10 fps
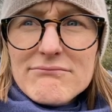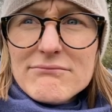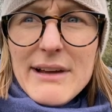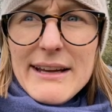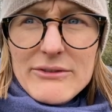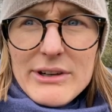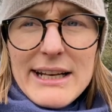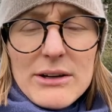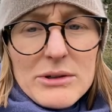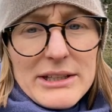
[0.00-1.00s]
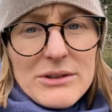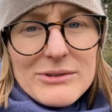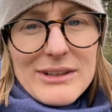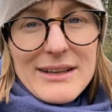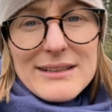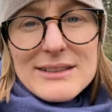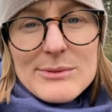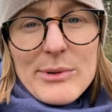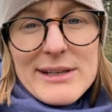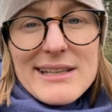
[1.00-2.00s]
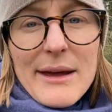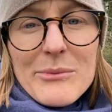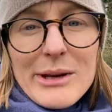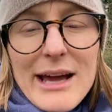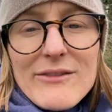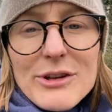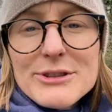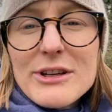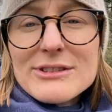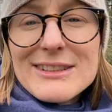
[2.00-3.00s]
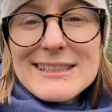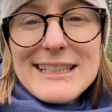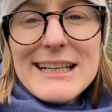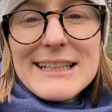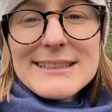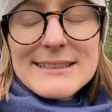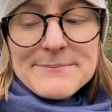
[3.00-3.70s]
I really only use it in springtime when I have lots of seedlings.